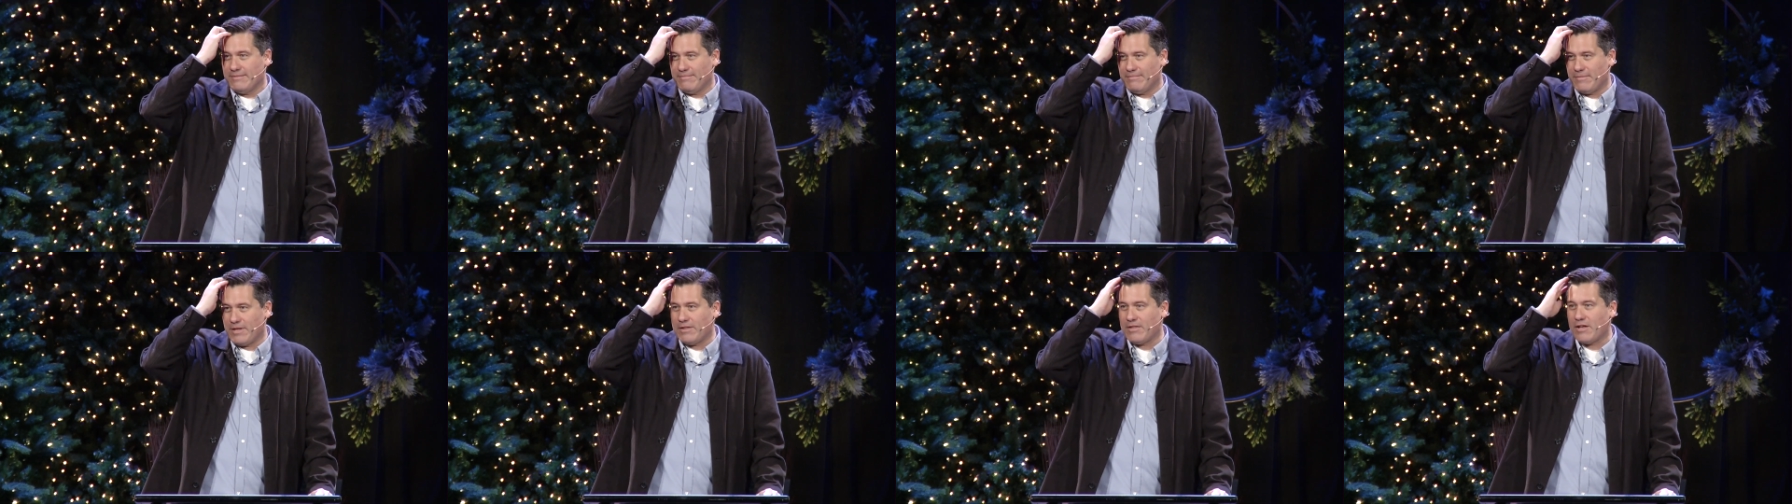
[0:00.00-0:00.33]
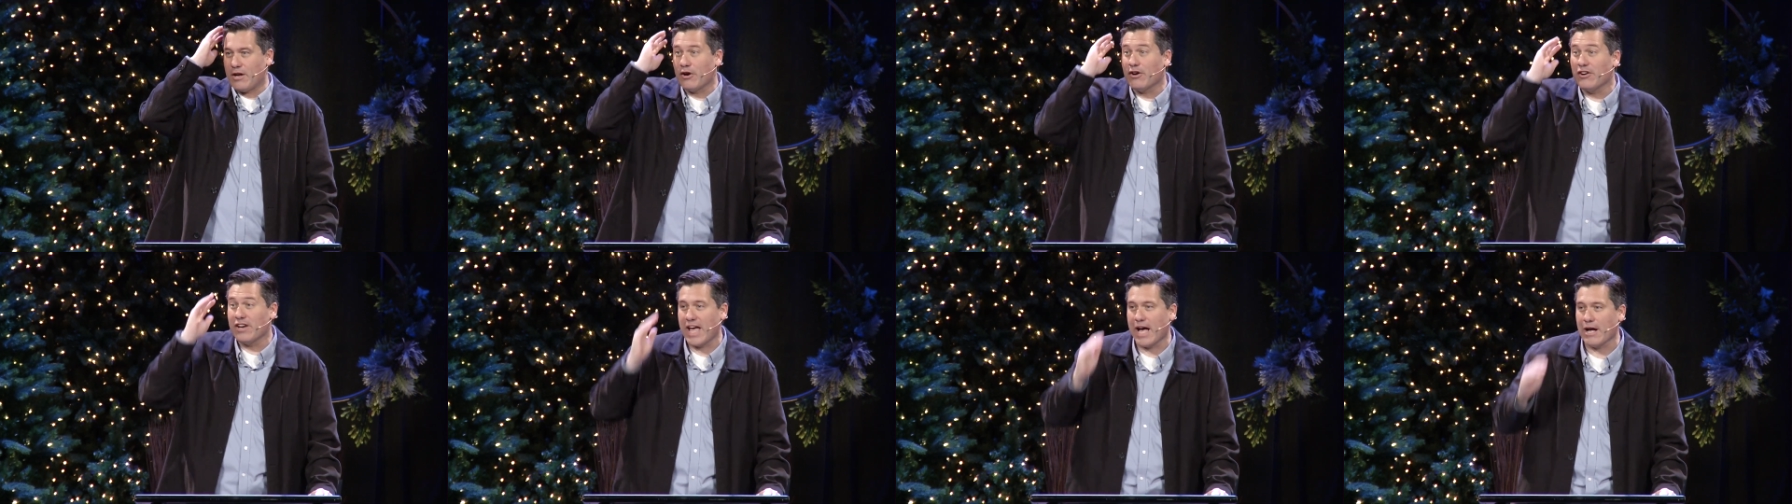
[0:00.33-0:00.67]

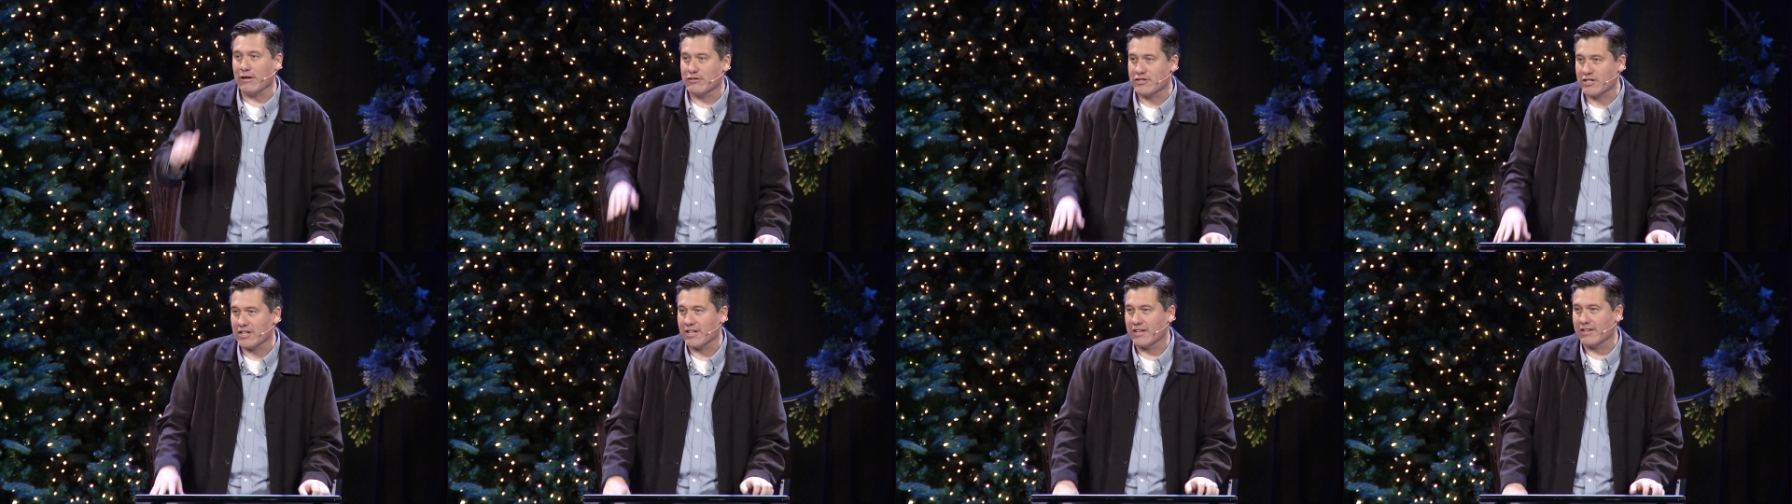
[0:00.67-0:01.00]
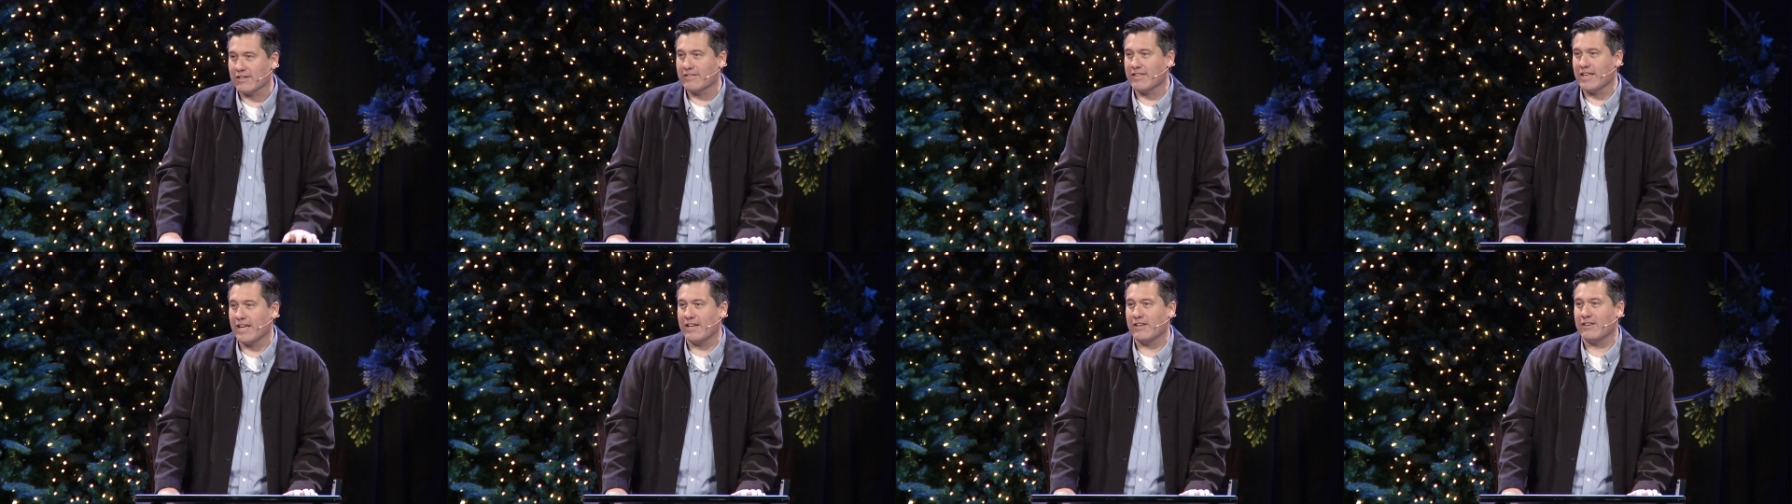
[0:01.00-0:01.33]
They're
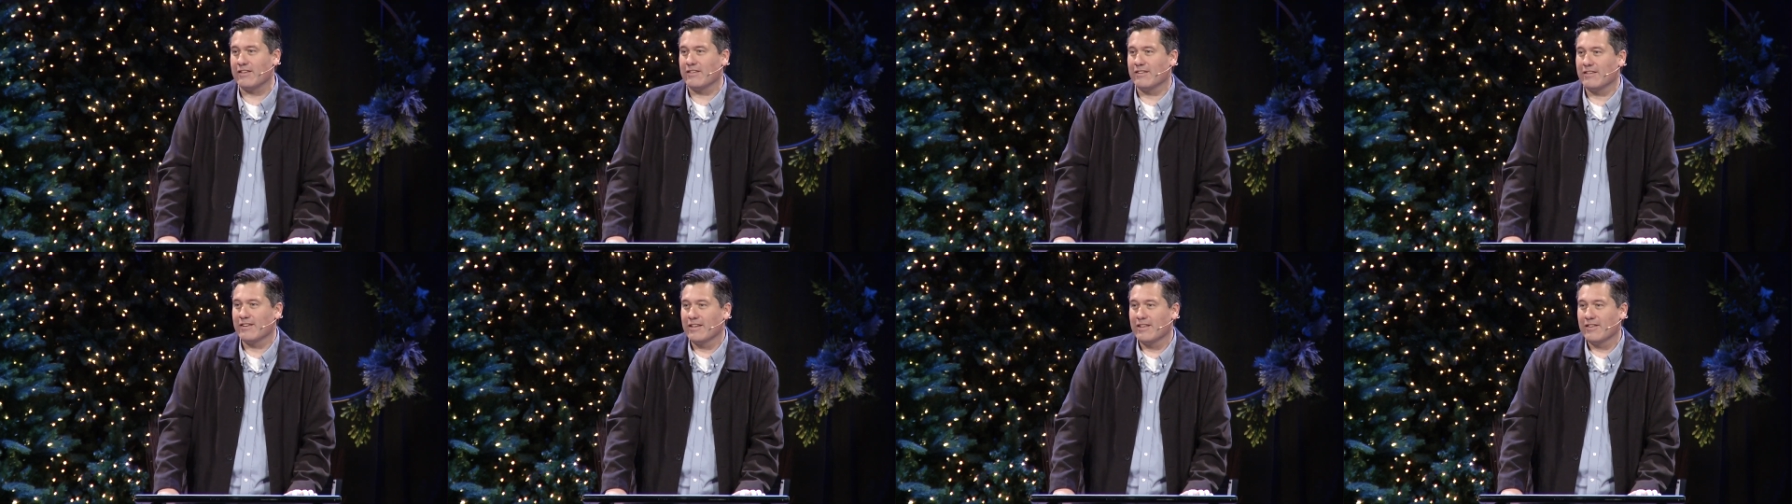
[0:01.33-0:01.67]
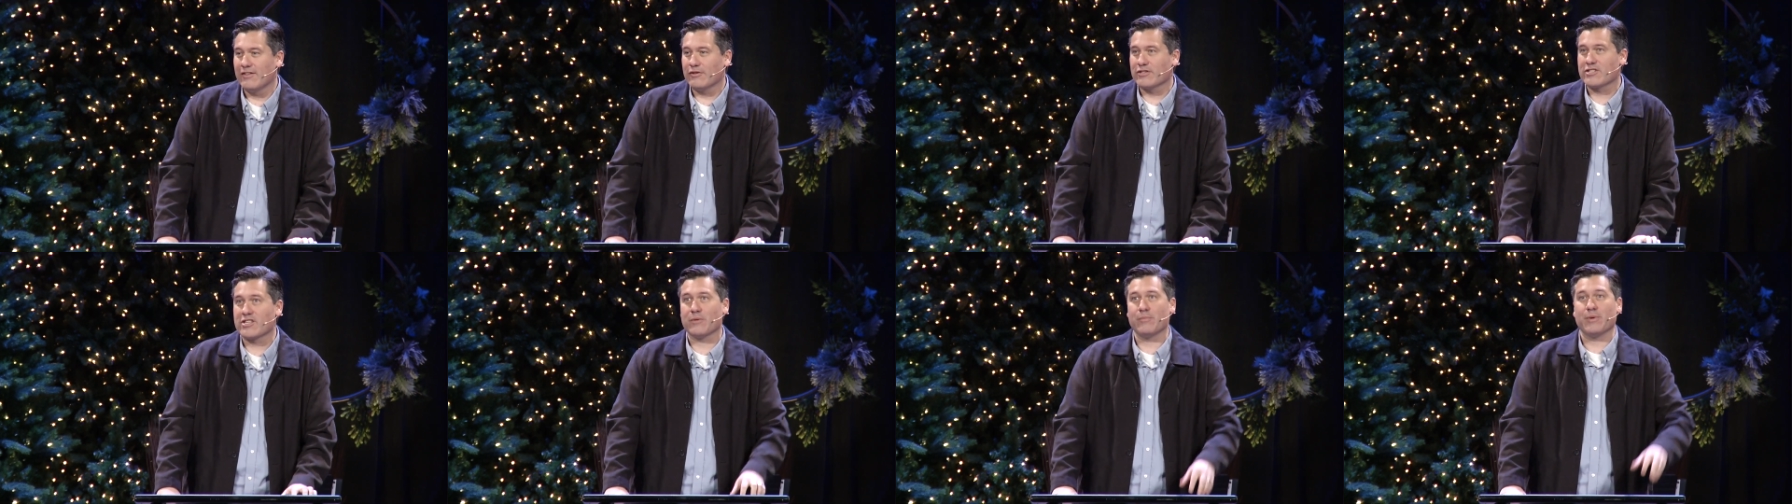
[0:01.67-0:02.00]
announcing that
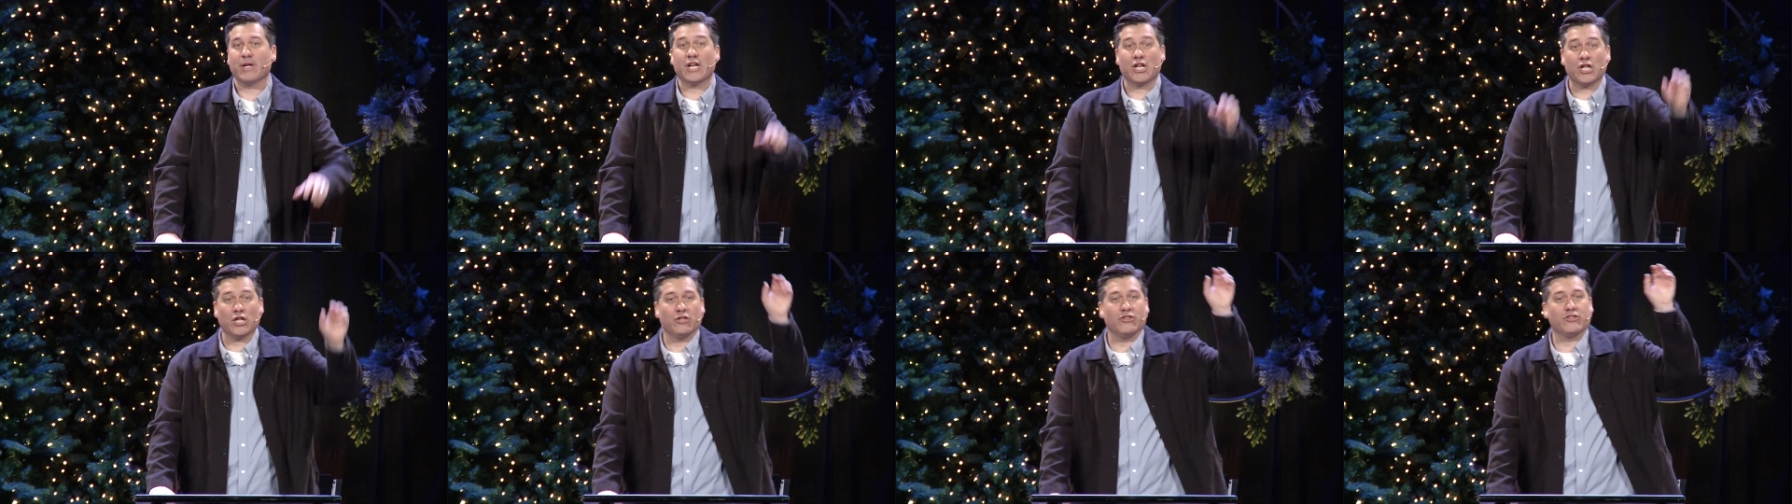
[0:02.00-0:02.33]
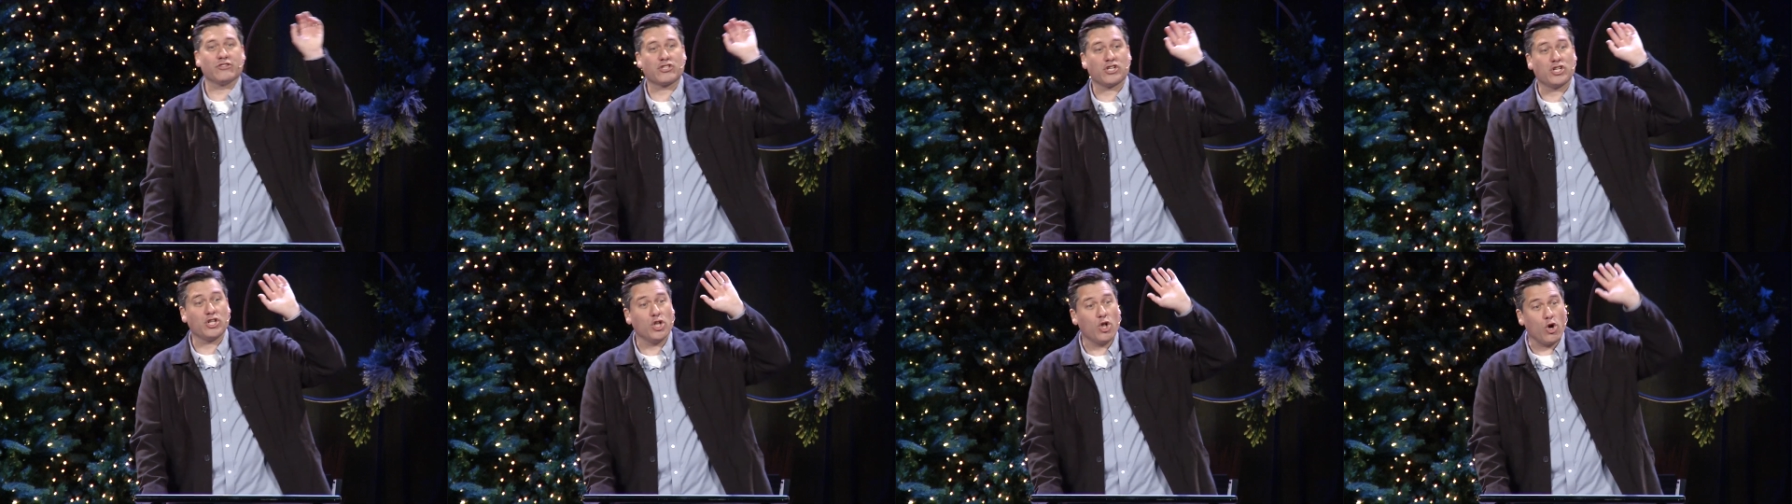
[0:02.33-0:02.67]
there's going to be
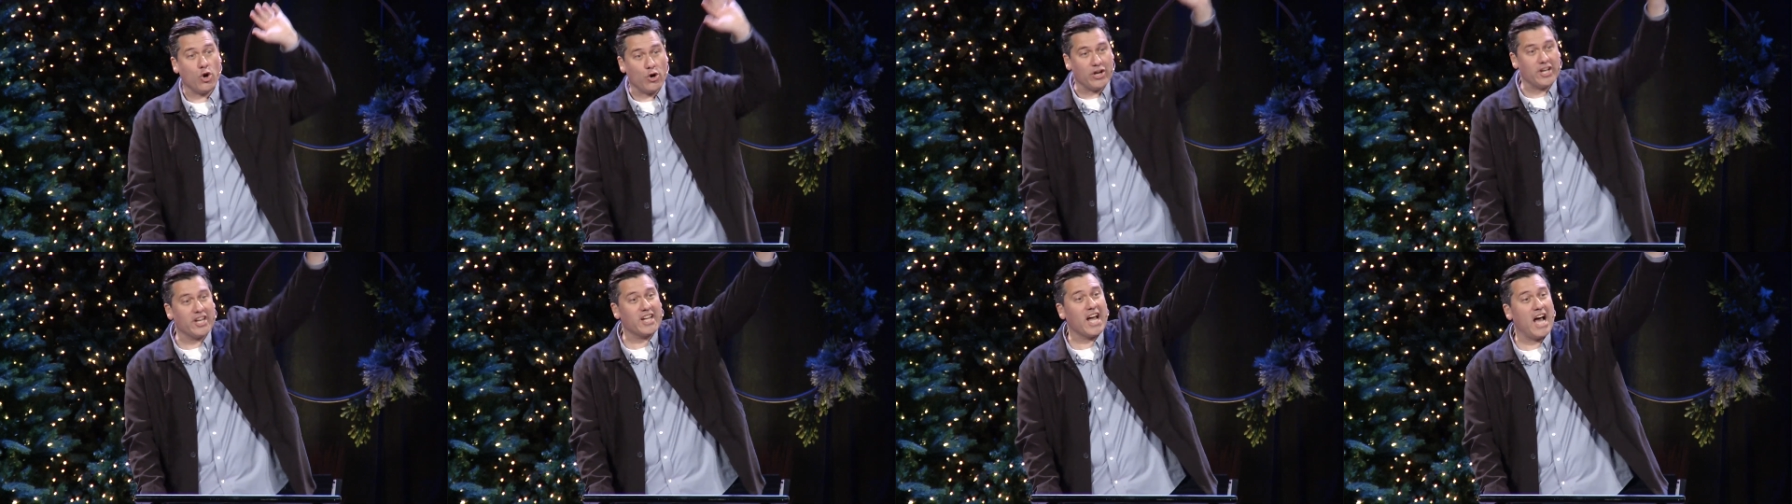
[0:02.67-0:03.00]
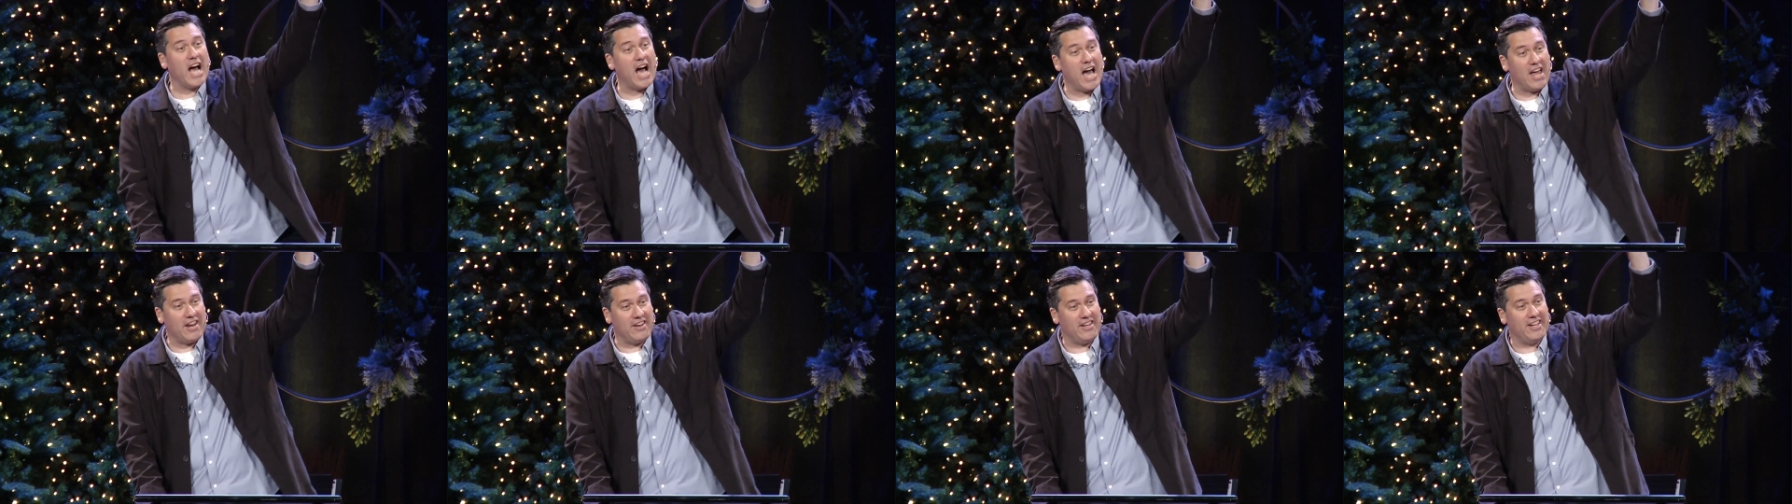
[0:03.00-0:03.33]
there's glory to
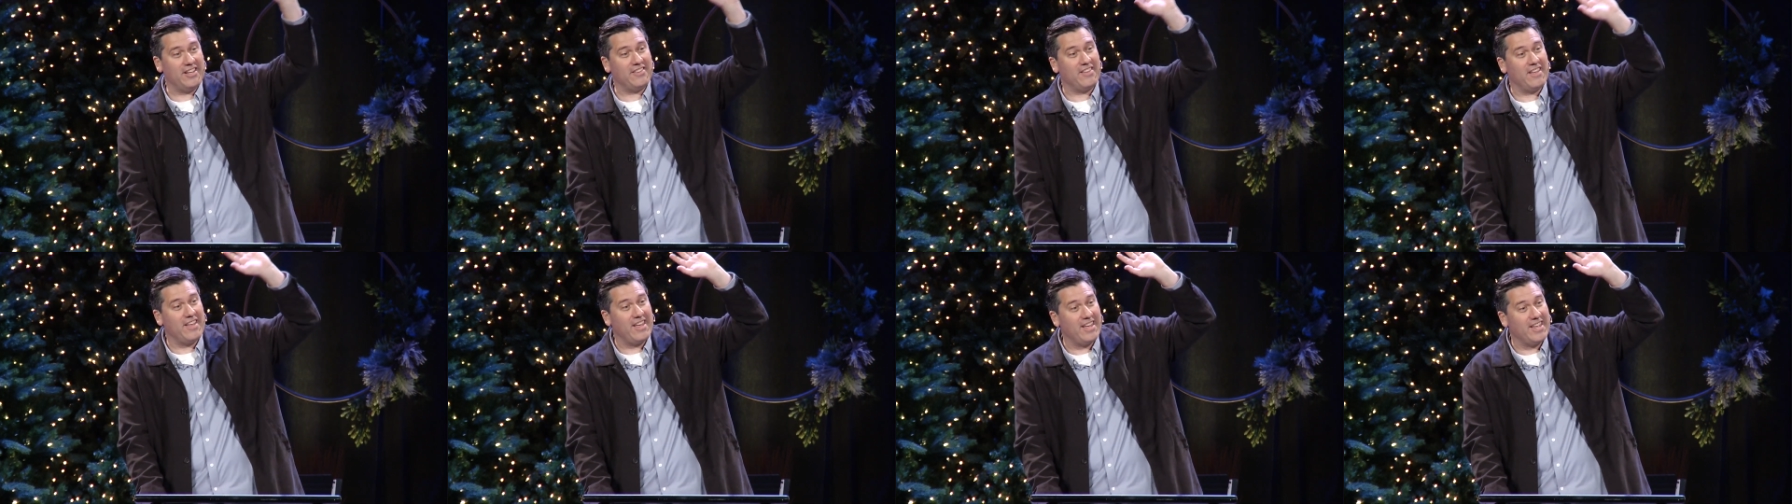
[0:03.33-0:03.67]
God in,